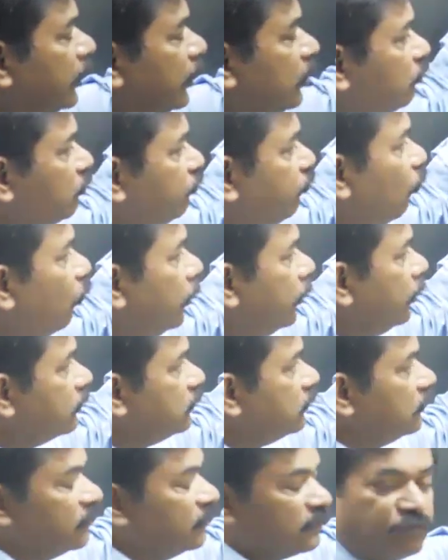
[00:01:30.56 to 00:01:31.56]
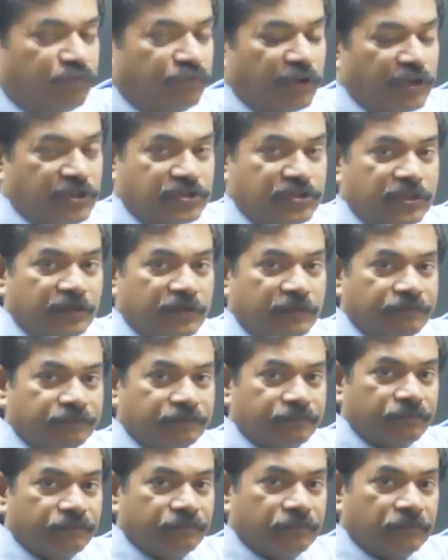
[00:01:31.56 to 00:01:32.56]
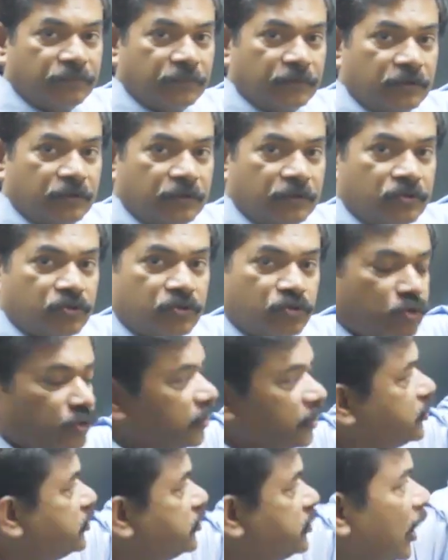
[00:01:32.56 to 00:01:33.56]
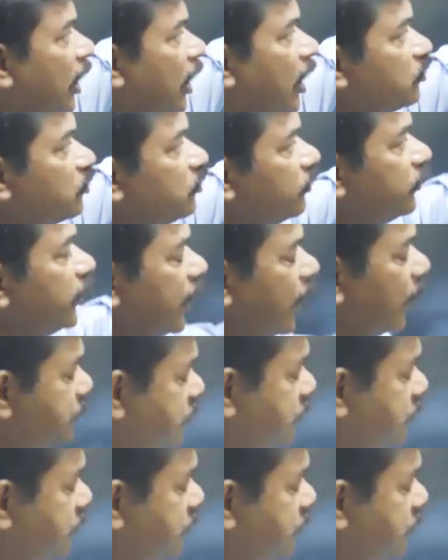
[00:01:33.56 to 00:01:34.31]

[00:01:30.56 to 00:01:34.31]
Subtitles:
Because voltage is fixed. So the charge on the